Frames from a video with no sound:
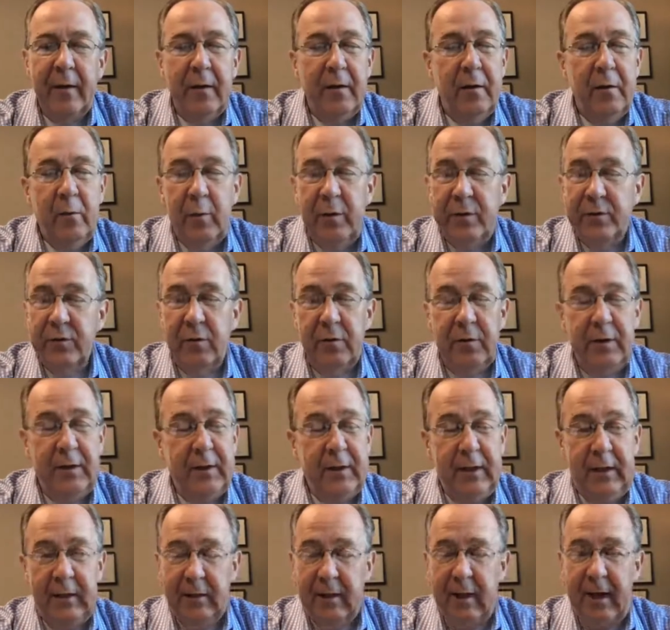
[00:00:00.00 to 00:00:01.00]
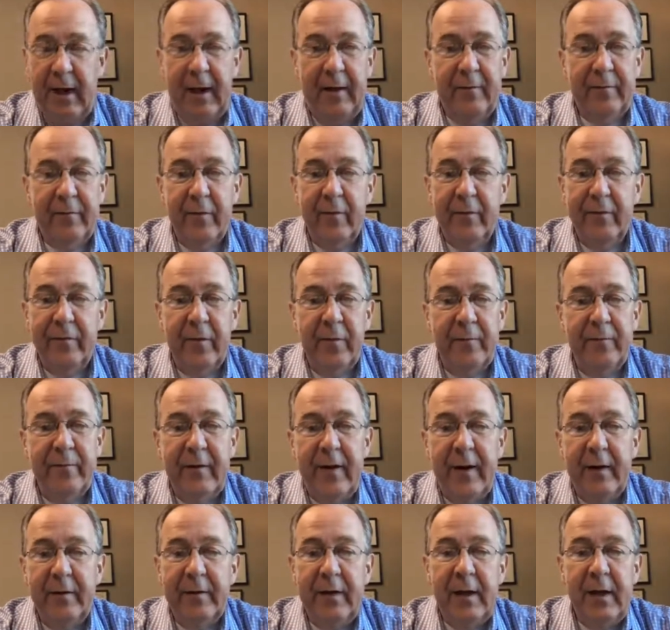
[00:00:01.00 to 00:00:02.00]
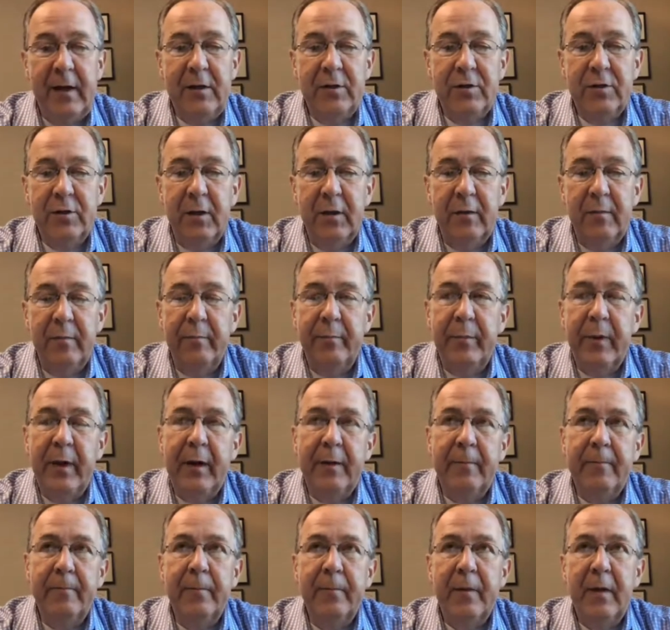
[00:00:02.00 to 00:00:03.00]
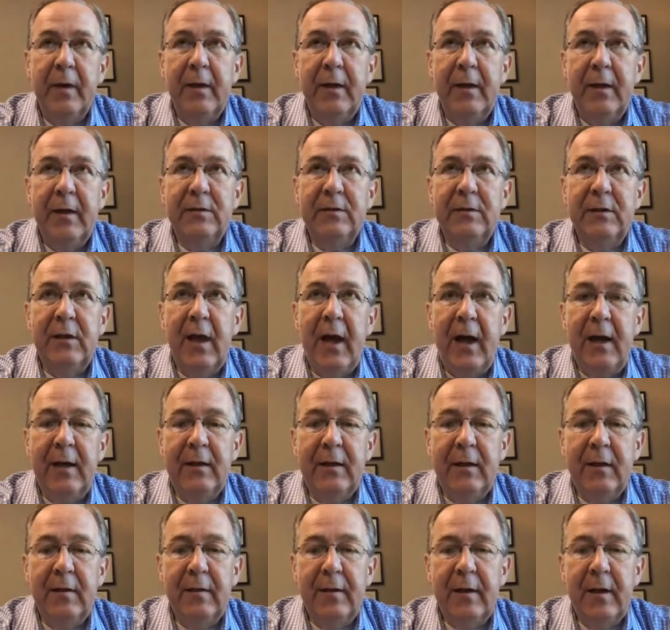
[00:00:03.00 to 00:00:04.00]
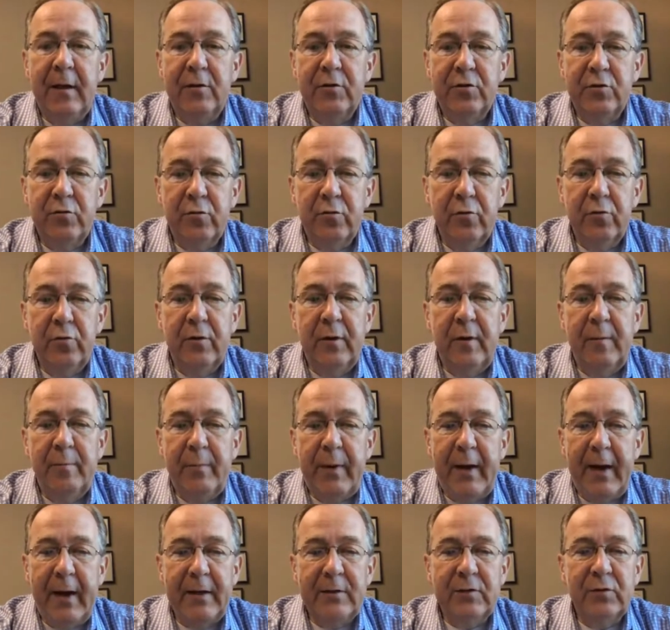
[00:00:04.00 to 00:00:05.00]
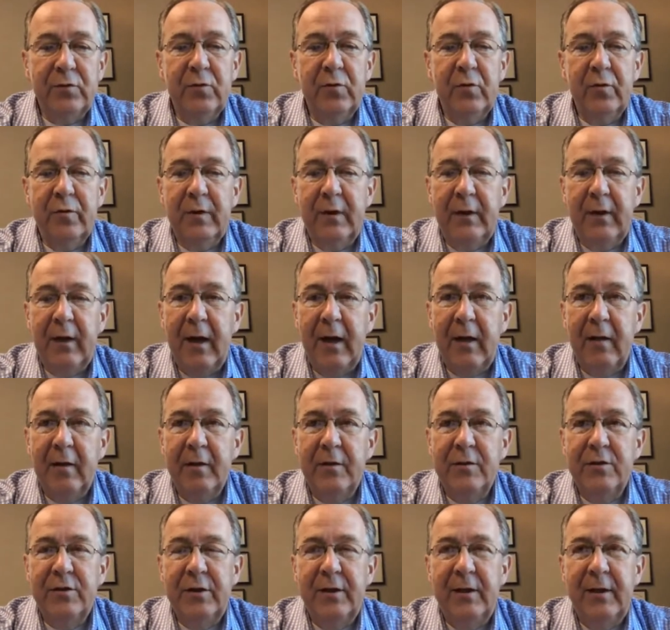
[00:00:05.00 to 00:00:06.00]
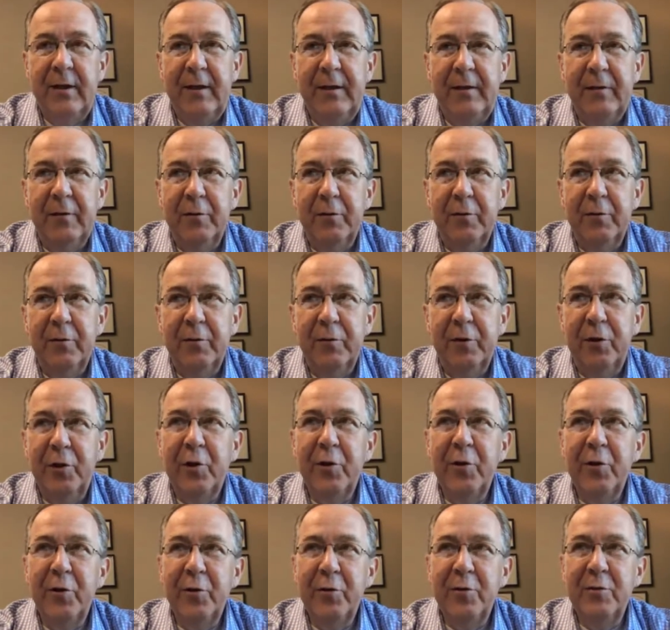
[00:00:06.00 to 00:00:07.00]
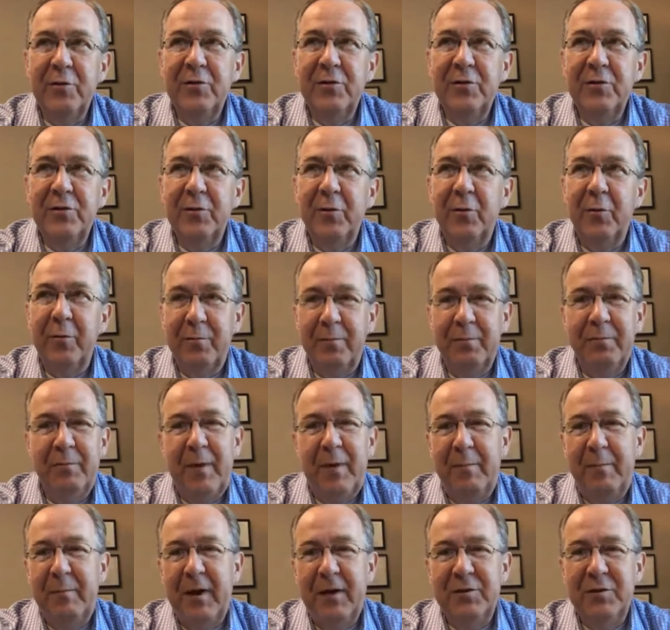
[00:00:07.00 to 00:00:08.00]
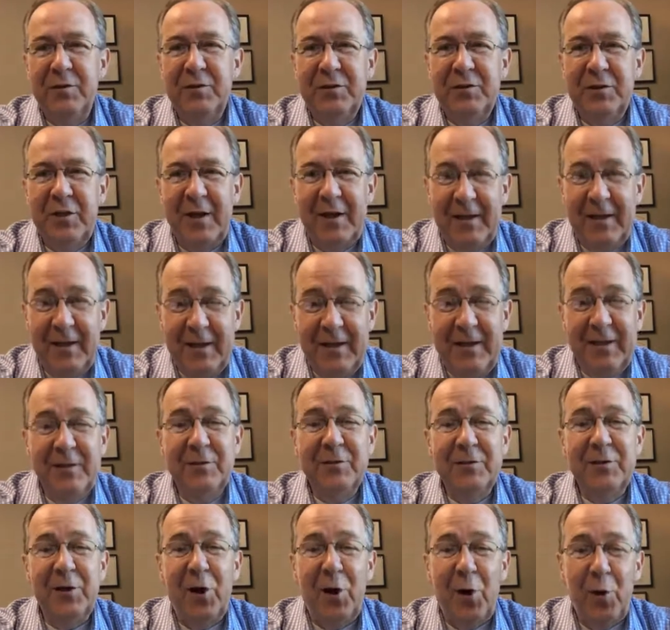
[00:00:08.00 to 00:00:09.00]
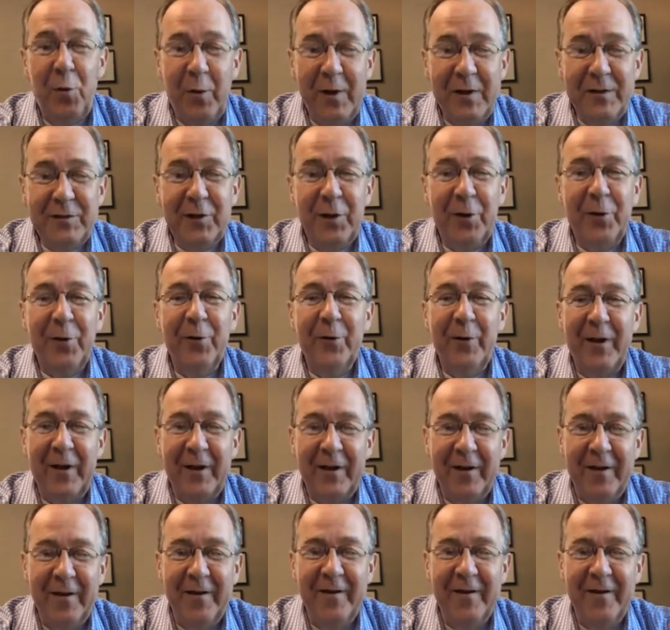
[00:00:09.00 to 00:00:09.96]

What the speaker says: We certainly need that for a firm foundation, but it's the idea that a truly pastoral theology learns, or maybe I should say is always learning,